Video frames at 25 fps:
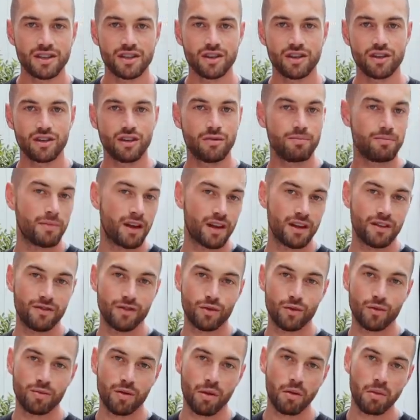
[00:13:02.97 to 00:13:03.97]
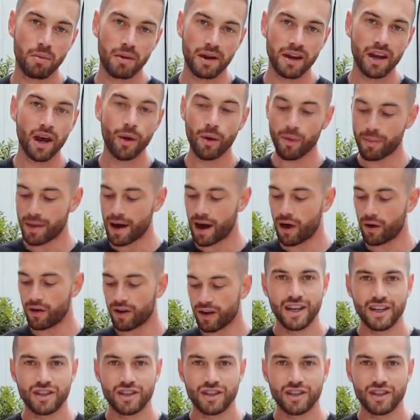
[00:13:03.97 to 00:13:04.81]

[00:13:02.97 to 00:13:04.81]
that many of you will probably know about,